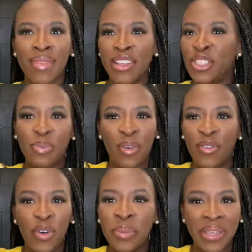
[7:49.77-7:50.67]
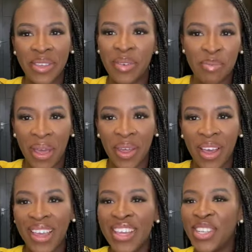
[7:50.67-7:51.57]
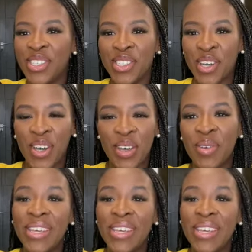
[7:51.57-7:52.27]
just perform even better. So